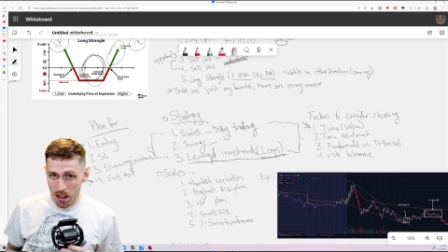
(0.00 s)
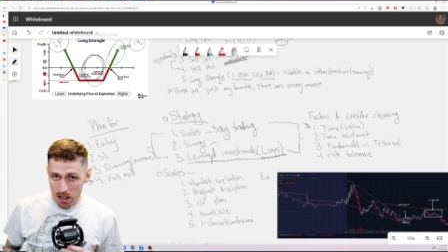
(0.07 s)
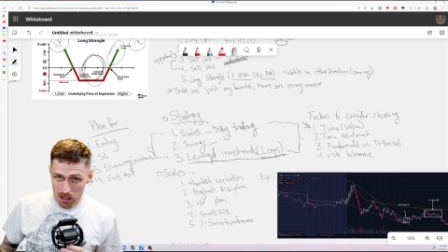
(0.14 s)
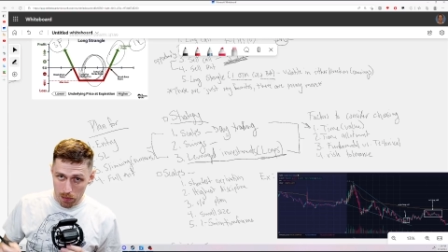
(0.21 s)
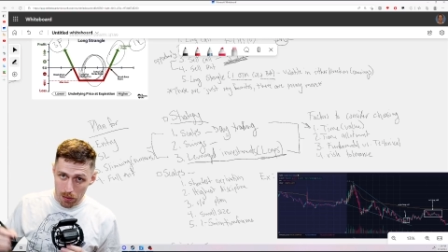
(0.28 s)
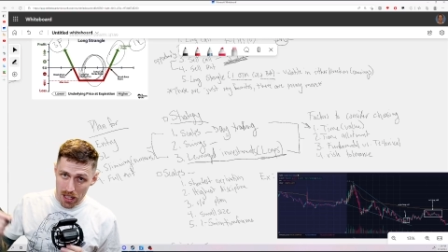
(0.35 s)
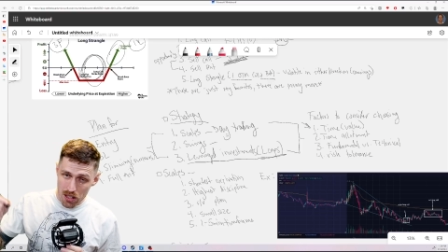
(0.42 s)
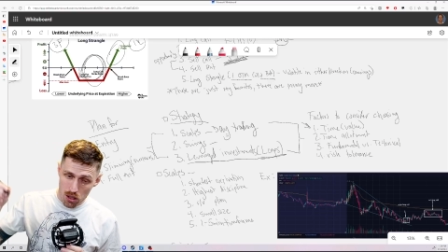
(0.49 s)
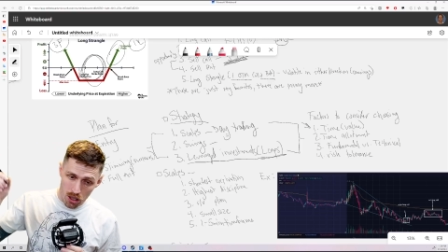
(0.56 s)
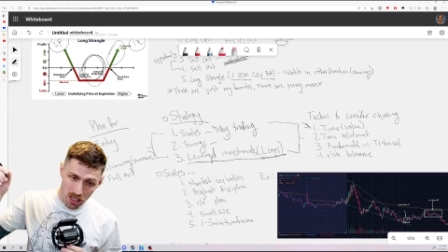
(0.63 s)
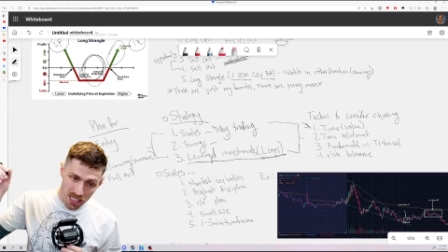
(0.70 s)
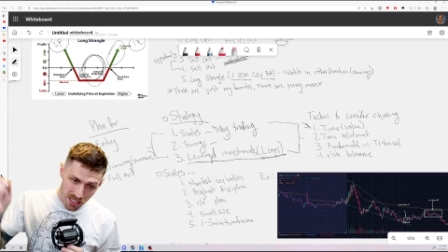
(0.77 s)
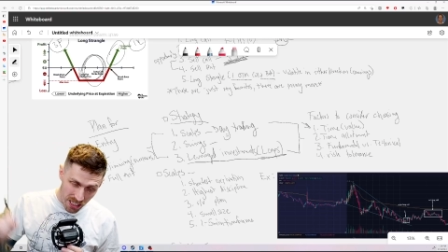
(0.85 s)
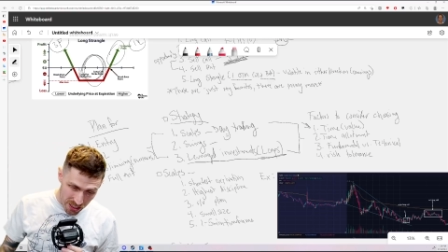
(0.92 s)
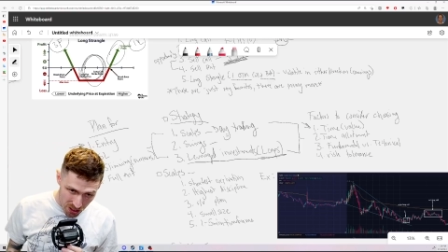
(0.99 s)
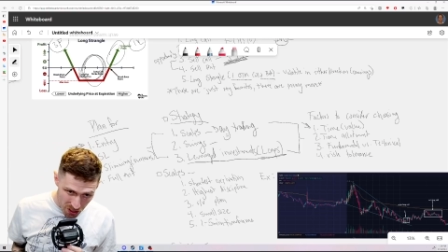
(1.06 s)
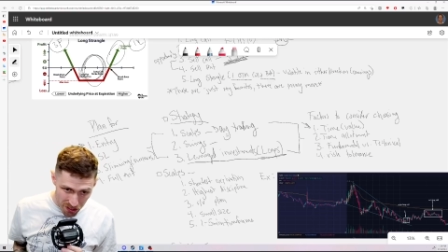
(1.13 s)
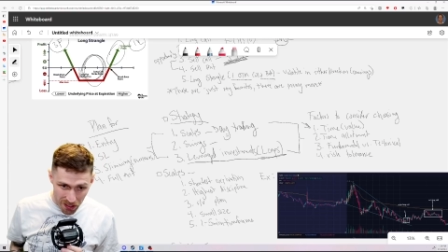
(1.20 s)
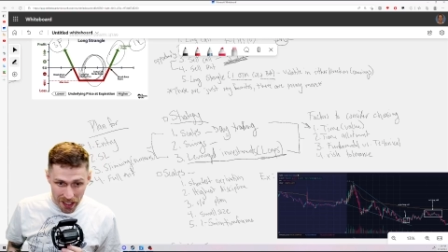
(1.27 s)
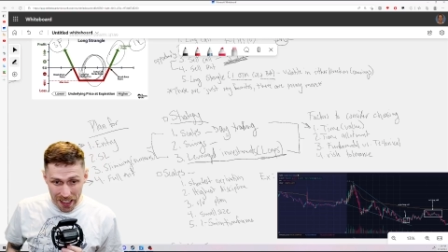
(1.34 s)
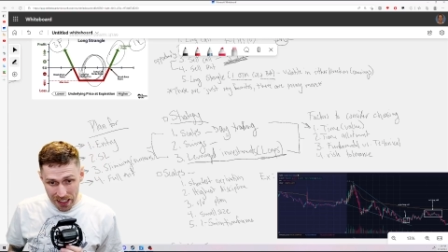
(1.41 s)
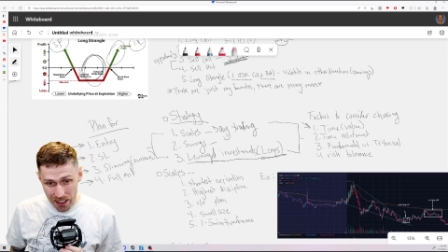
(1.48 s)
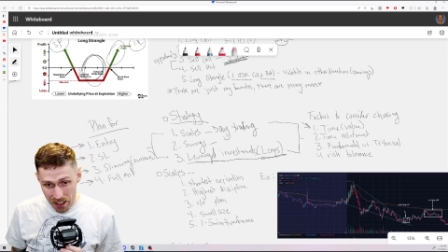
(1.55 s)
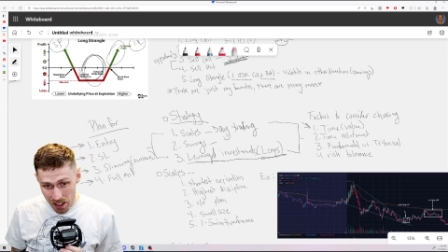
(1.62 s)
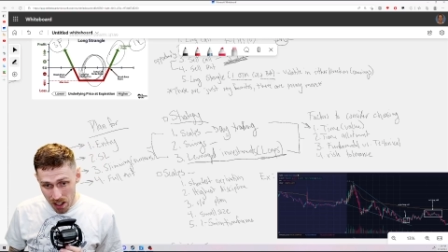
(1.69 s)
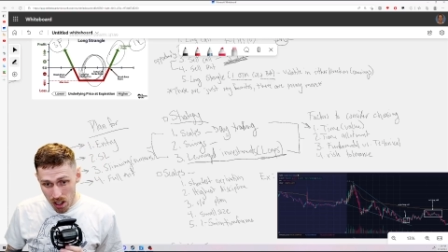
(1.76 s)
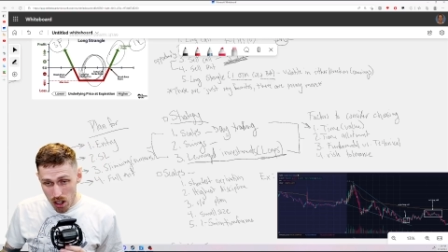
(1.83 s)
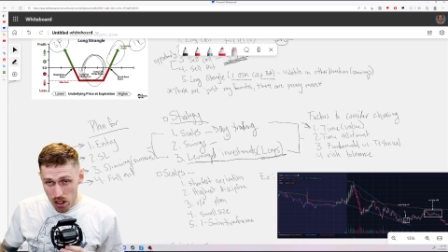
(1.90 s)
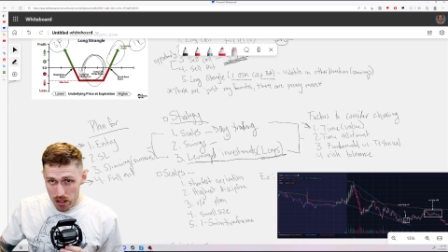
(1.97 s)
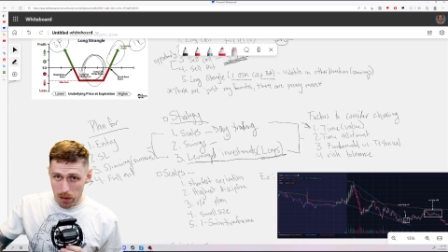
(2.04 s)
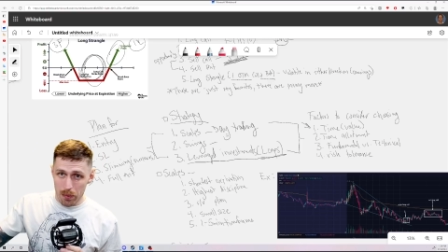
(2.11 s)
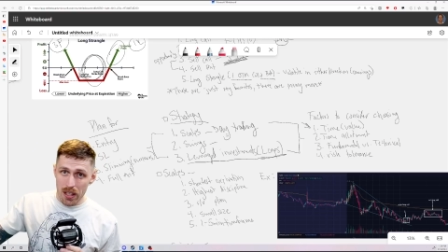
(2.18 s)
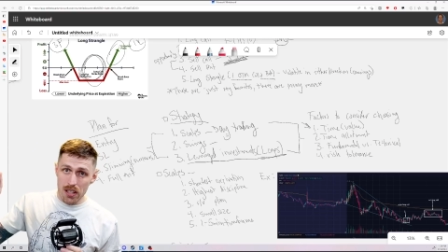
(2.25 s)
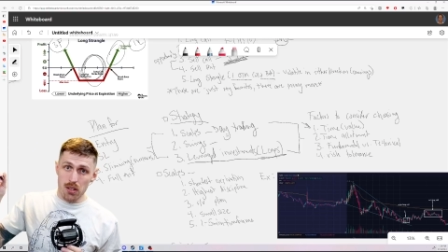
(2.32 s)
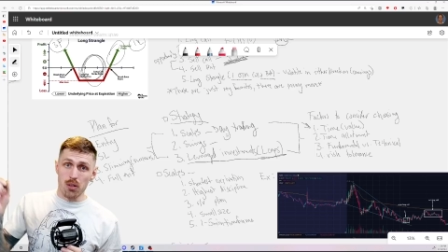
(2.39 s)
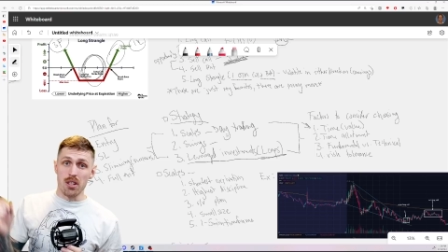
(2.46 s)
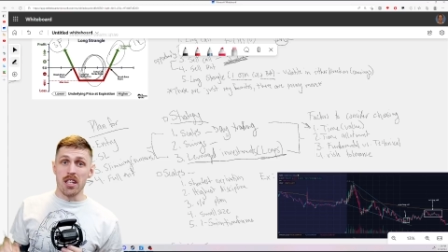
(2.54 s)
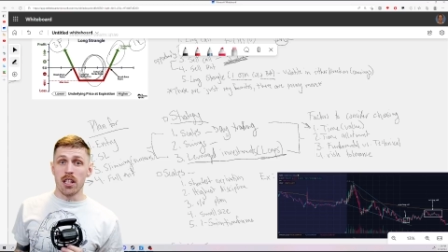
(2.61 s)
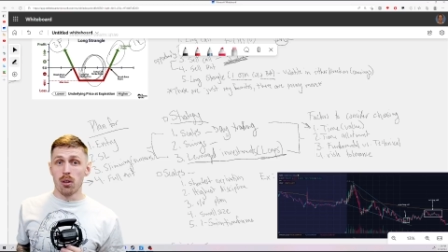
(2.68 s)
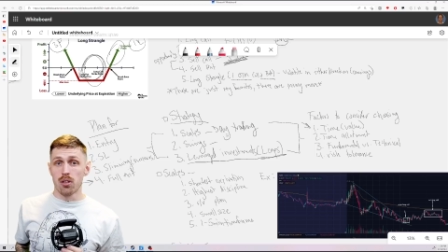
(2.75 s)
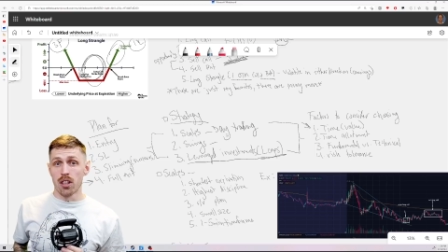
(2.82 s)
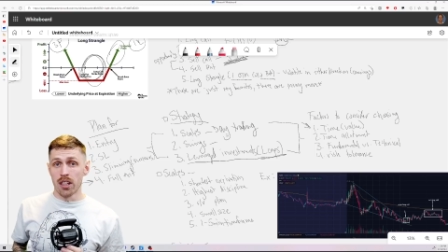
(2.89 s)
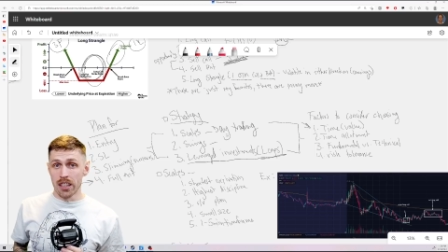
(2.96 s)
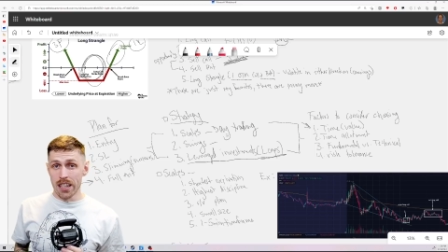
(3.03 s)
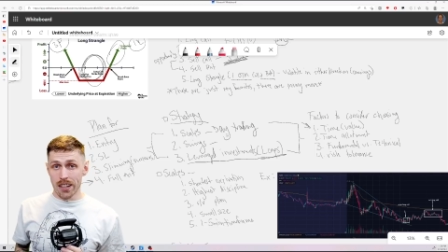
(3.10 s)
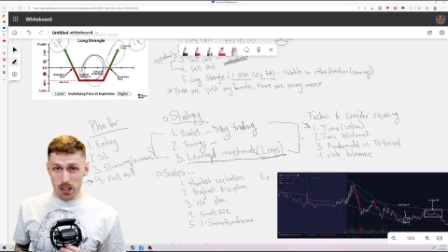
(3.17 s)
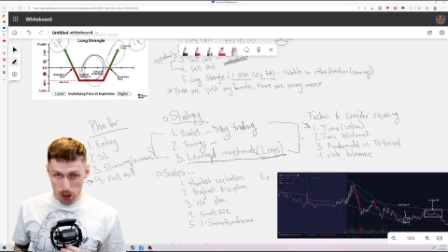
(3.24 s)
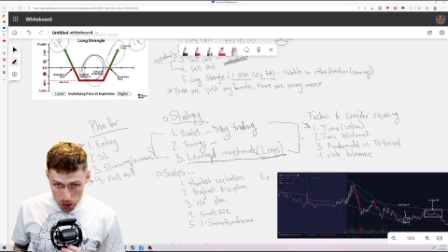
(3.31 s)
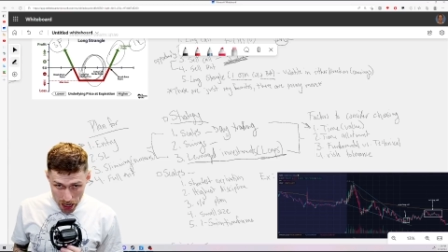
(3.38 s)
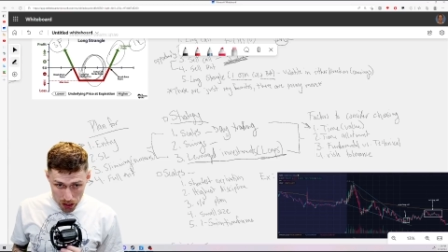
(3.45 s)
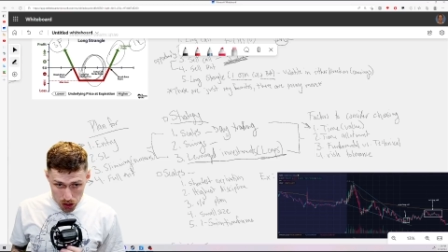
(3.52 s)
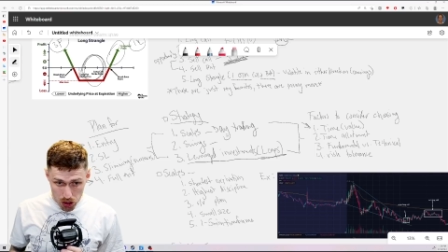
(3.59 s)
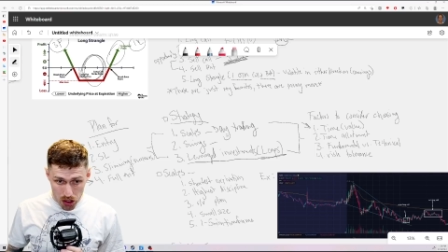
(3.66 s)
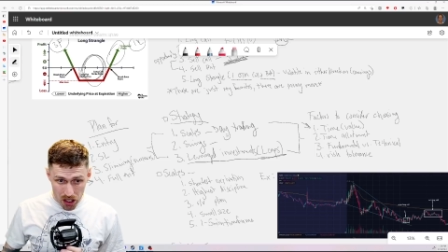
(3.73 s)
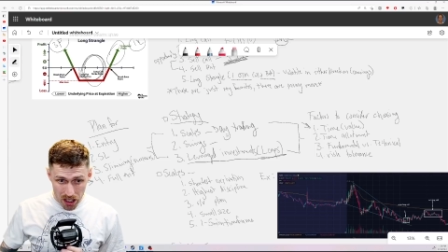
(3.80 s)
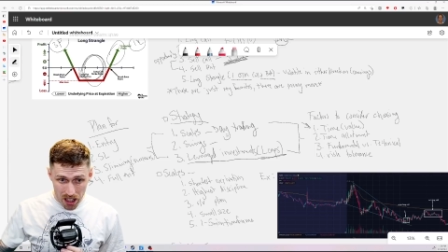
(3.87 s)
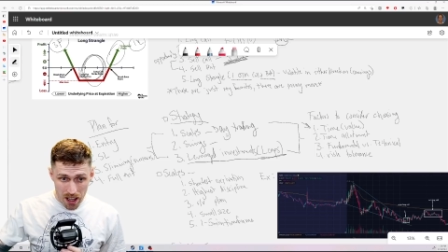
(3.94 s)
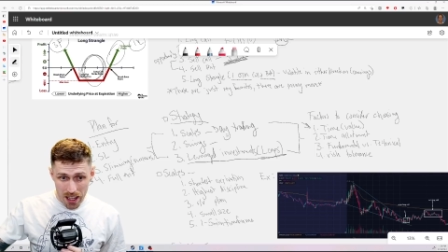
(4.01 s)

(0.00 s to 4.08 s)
Some days you're going to get kicked in the dick. Some days your ego is going to get crushed.